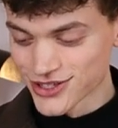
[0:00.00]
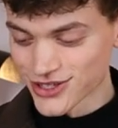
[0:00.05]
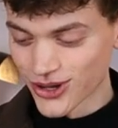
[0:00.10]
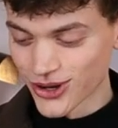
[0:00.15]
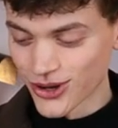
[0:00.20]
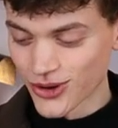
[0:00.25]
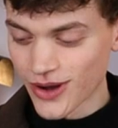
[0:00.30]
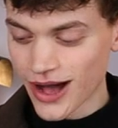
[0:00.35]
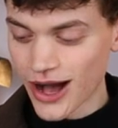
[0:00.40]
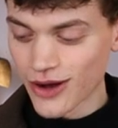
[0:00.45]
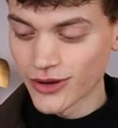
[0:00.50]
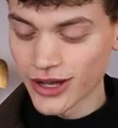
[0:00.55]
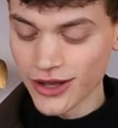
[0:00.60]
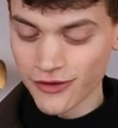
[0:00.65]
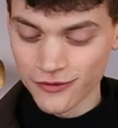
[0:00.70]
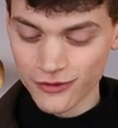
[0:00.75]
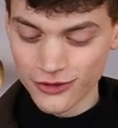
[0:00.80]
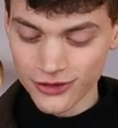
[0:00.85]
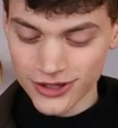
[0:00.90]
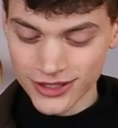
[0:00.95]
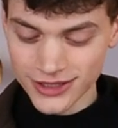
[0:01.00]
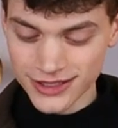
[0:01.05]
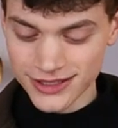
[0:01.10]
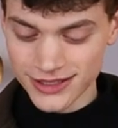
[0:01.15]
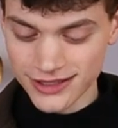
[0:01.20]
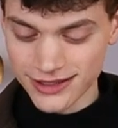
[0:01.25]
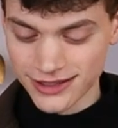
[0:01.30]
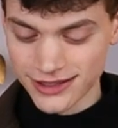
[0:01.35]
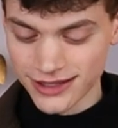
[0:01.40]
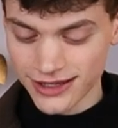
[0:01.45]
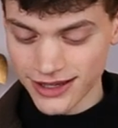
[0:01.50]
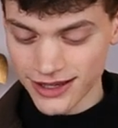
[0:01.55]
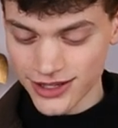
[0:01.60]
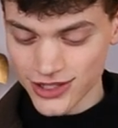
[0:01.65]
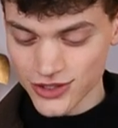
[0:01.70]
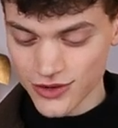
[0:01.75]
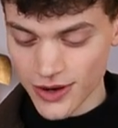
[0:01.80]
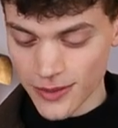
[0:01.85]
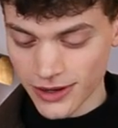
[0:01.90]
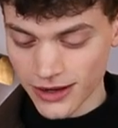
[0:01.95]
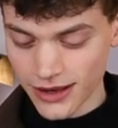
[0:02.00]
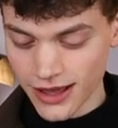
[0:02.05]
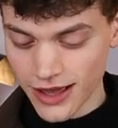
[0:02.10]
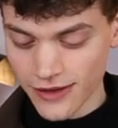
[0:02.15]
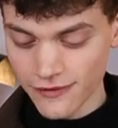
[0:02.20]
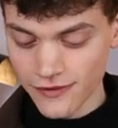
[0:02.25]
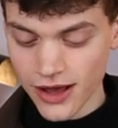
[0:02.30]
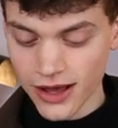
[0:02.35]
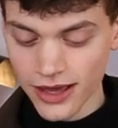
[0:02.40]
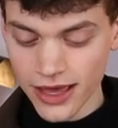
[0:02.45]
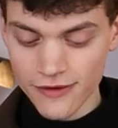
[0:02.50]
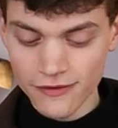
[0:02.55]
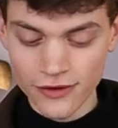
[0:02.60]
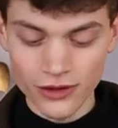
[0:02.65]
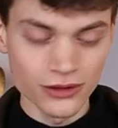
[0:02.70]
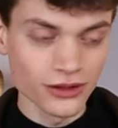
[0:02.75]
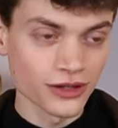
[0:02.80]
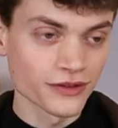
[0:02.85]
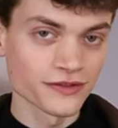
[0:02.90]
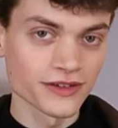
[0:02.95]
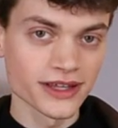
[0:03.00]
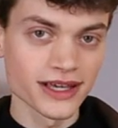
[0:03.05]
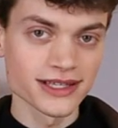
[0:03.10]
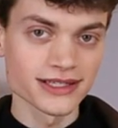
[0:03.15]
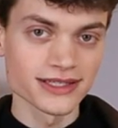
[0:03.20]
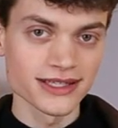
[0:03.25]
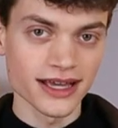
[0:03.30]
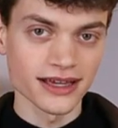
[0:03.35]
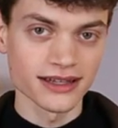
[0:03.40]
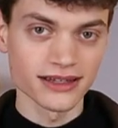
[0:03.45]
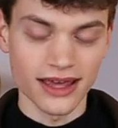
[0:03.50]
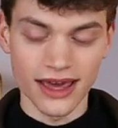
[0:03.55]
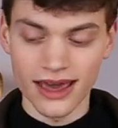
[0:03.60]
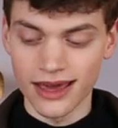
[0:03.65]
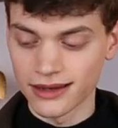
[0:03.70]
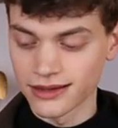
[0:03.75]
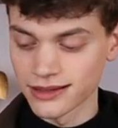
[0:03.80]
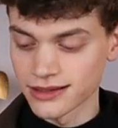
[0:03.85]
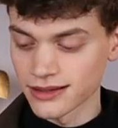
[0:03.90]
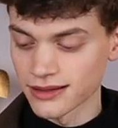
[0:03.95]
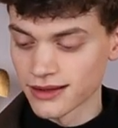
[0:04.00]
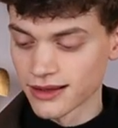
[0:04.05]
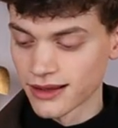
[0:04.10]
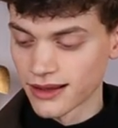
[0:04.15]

so how I afford the ceramic life, I have a lot of things secondhand.